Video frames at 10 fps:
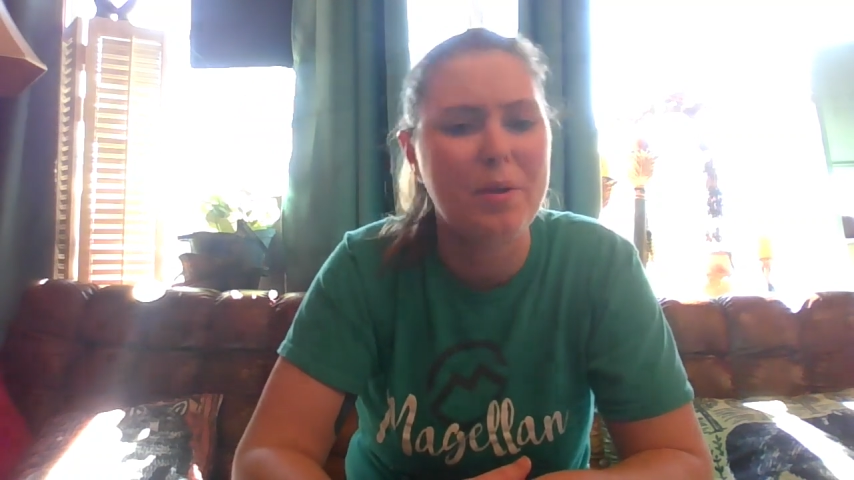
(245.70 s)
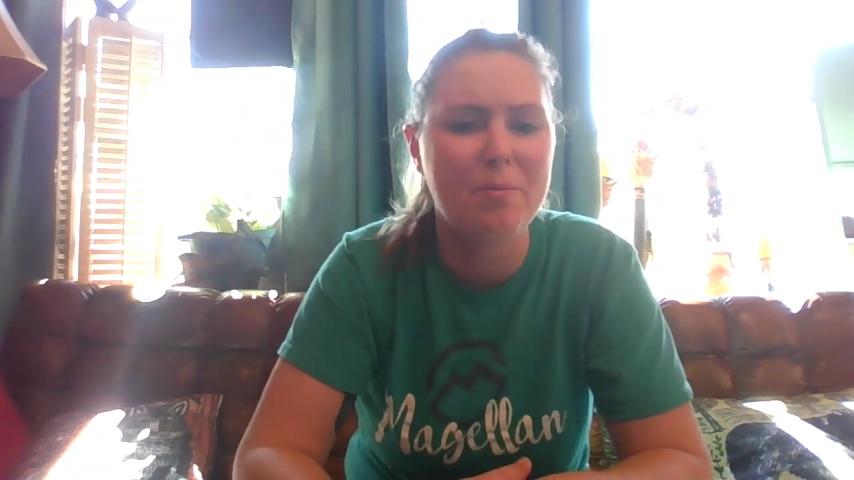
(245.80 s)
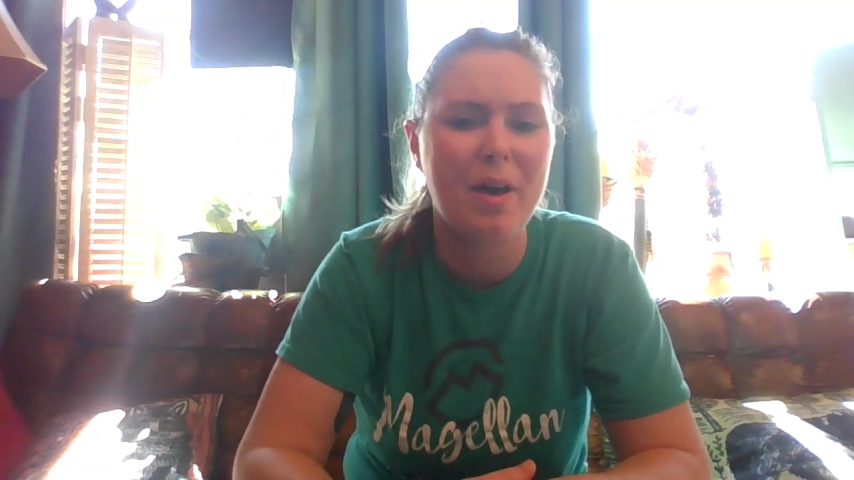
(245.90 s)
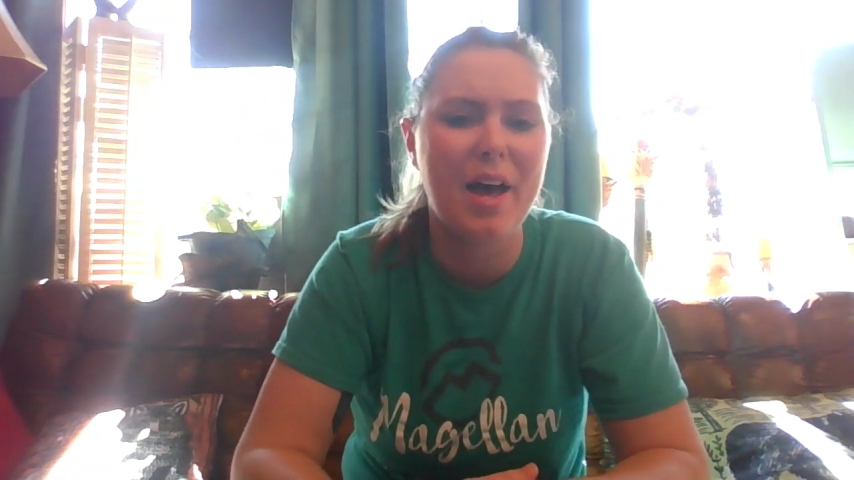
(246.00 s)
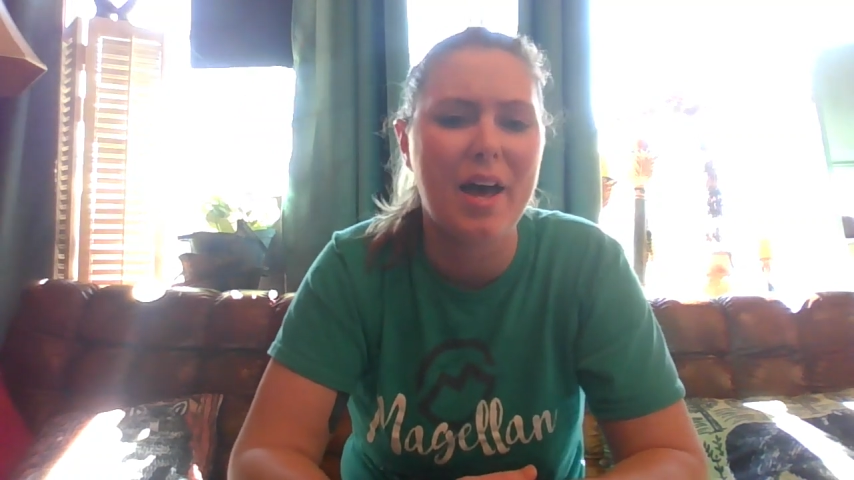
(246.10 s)
be
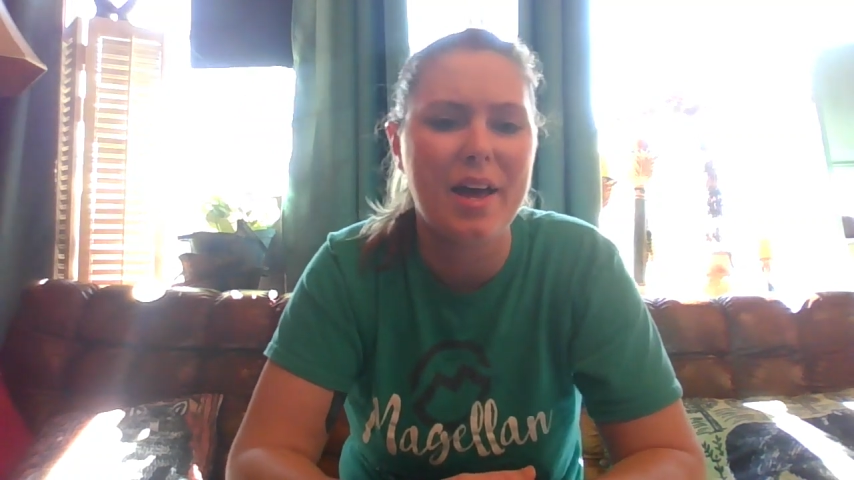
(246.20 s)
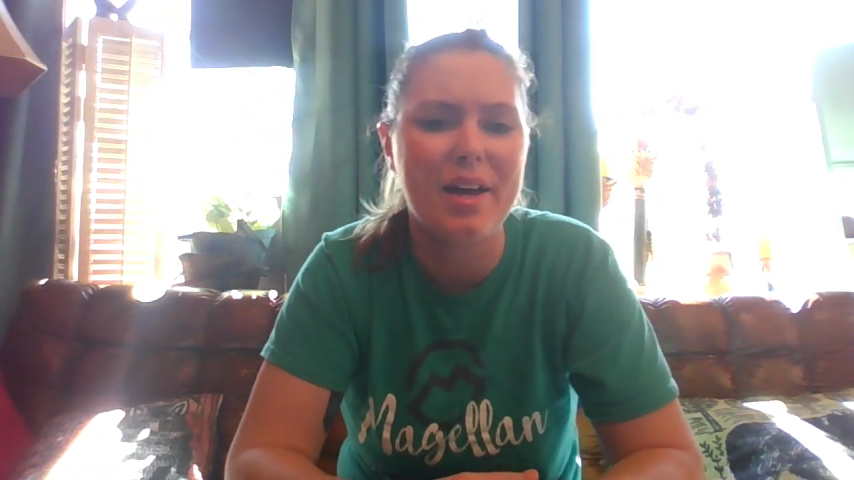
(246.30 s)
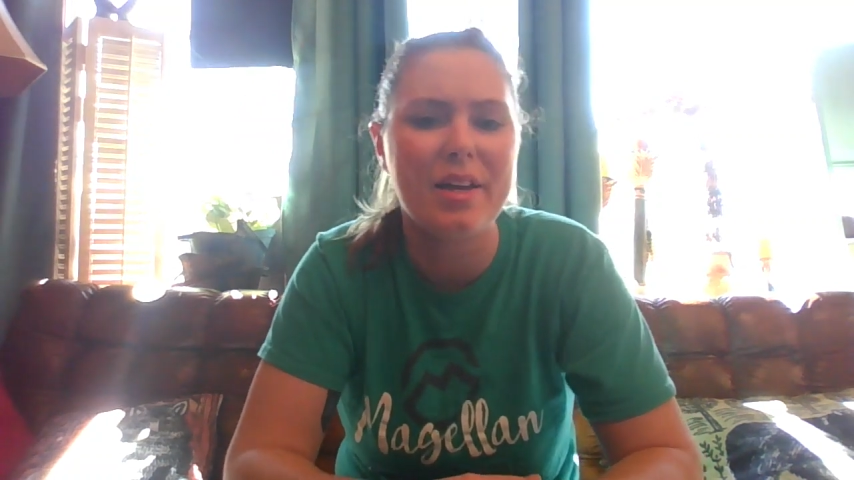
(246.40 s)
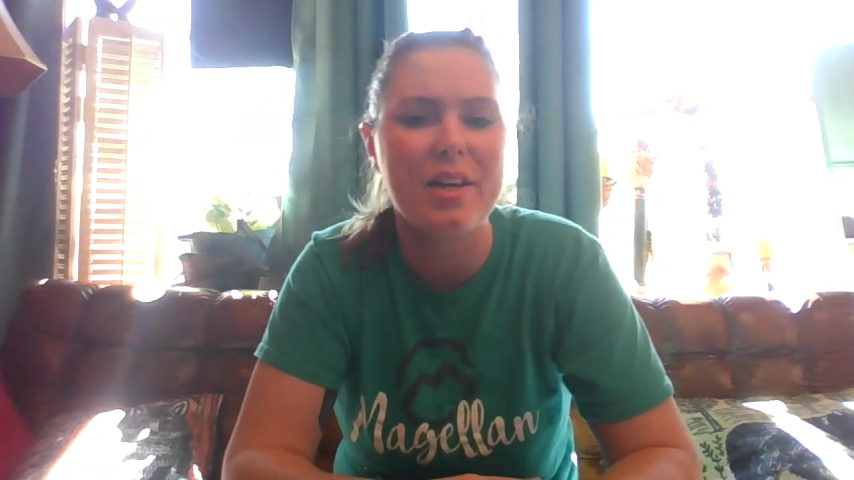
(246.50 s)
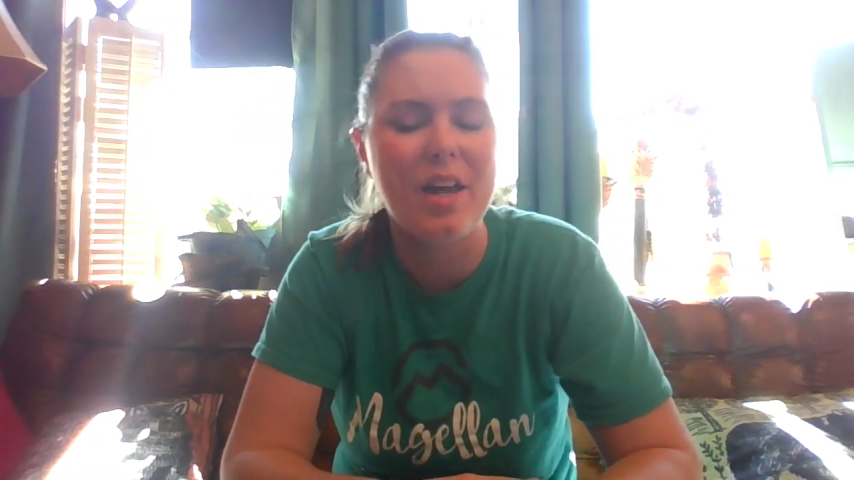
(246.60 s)

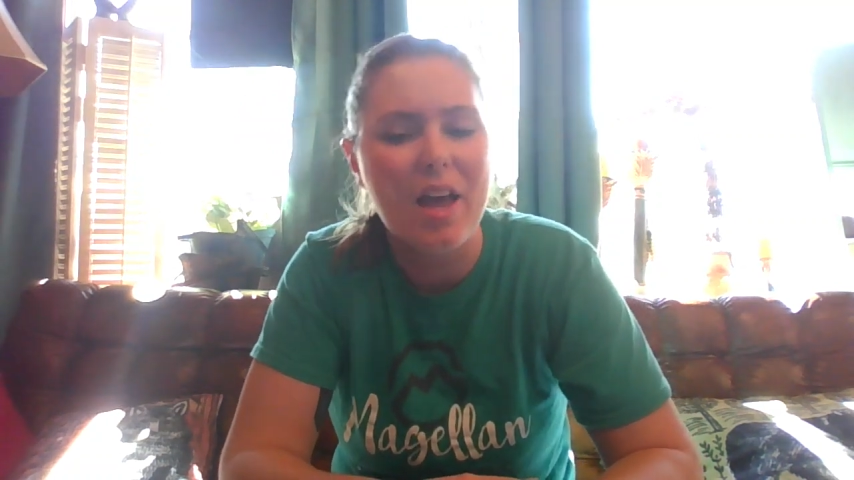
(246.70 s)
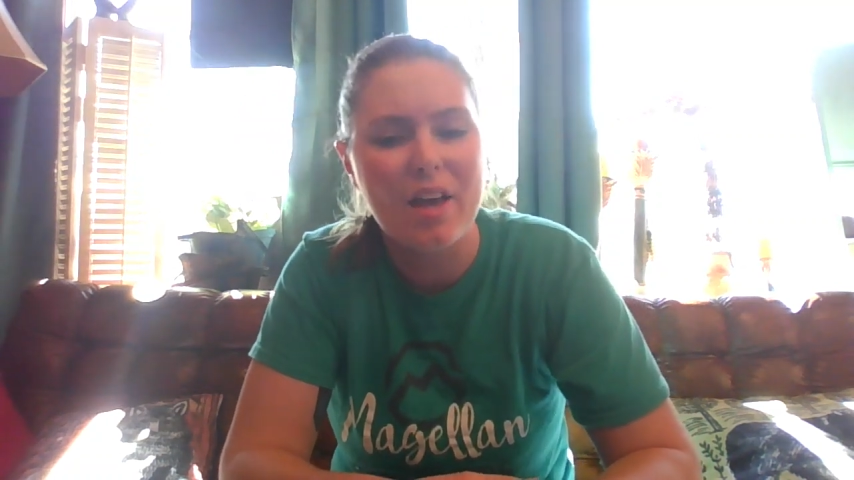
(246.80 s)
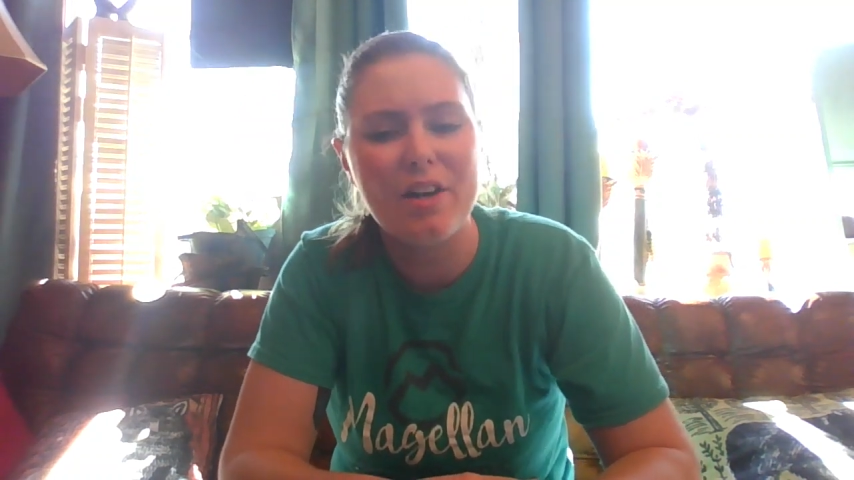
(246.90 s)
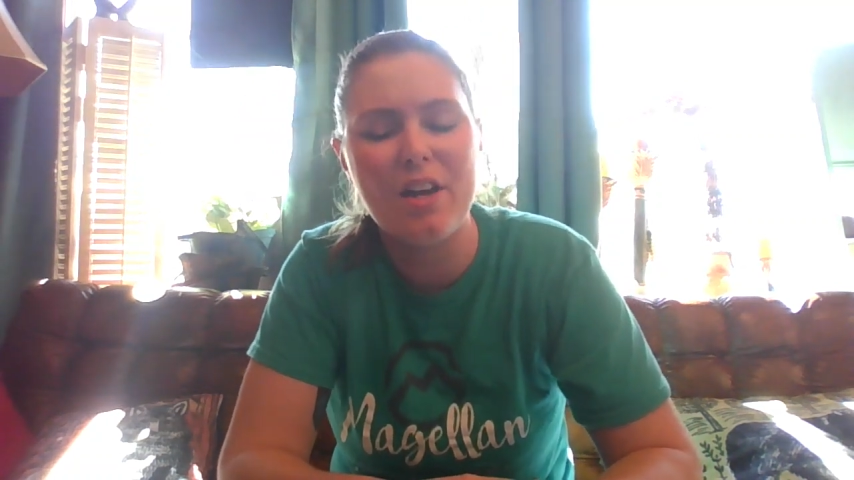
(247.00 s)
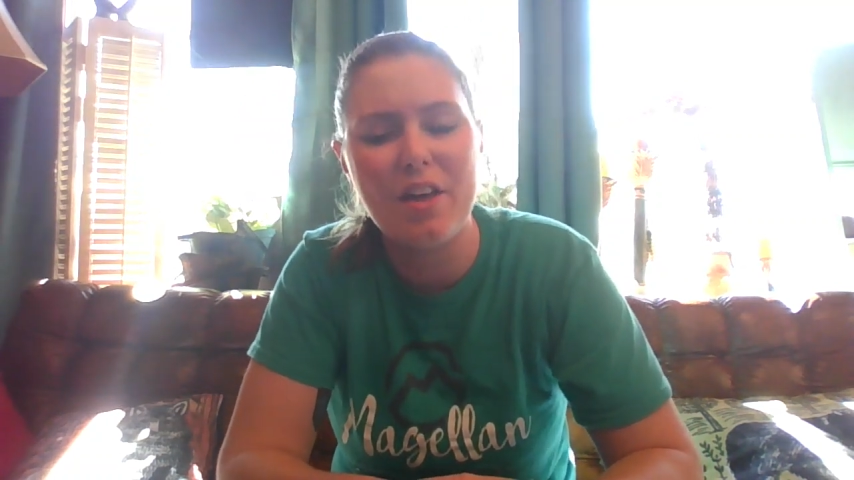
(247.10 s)
mine.
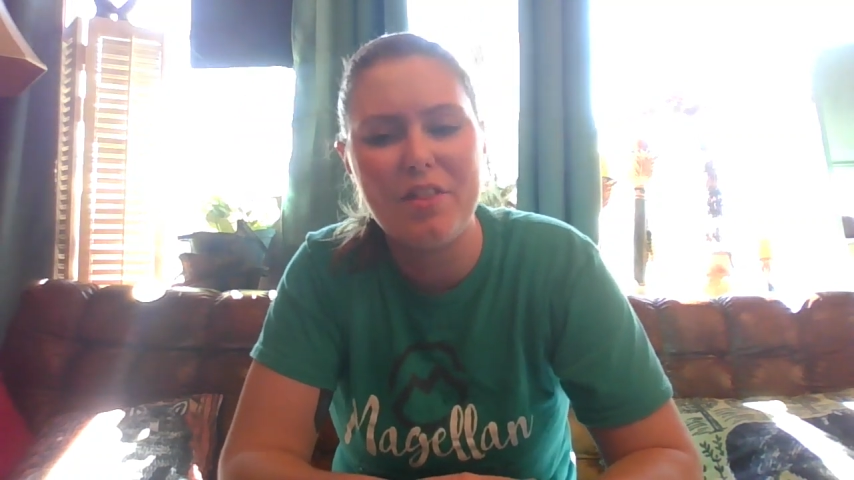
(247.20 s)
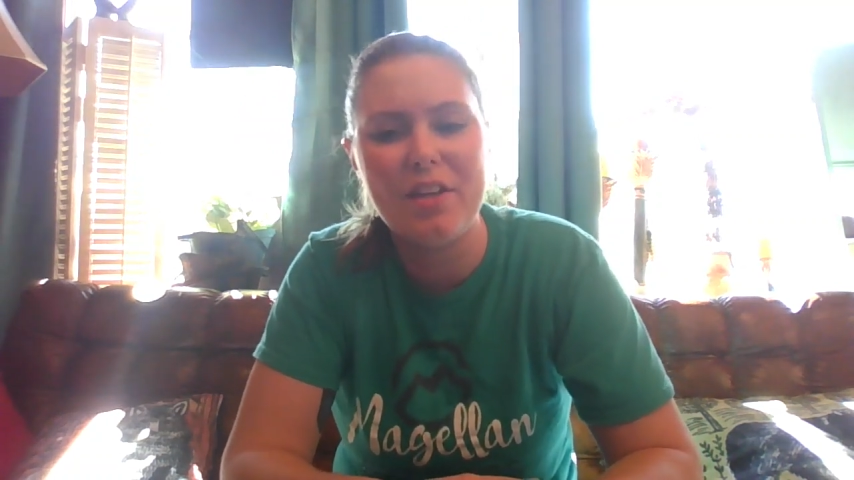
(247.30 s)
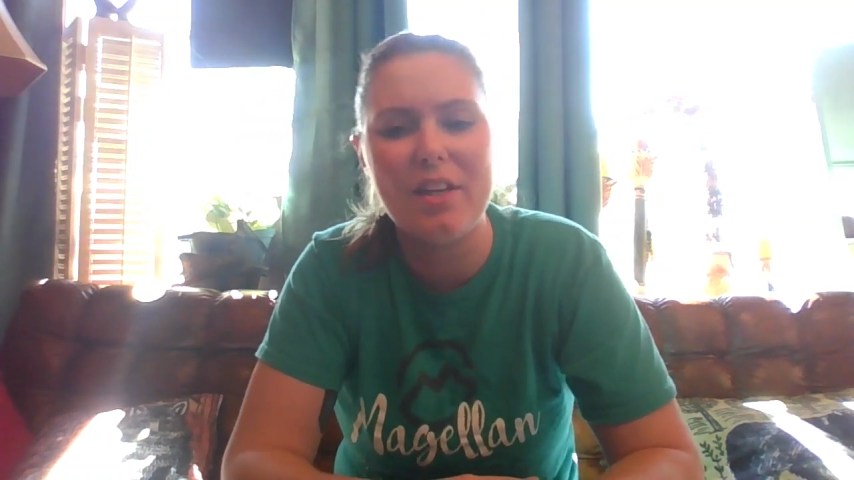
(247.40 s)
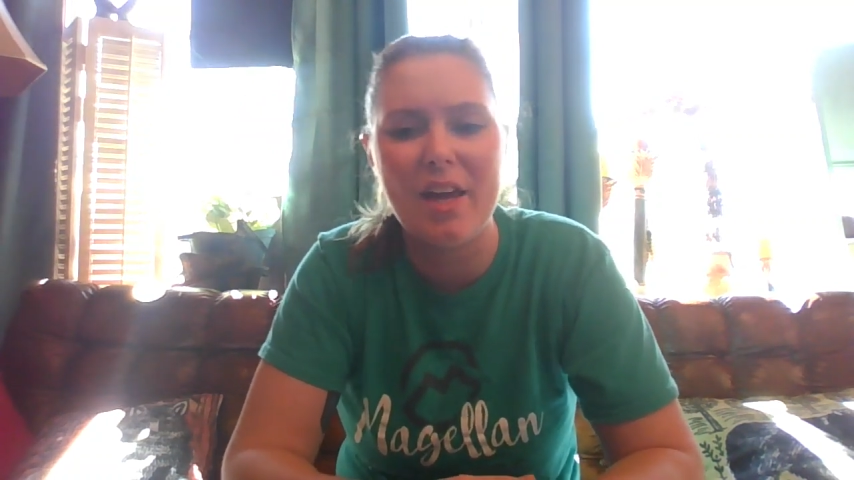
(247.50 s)
Nothing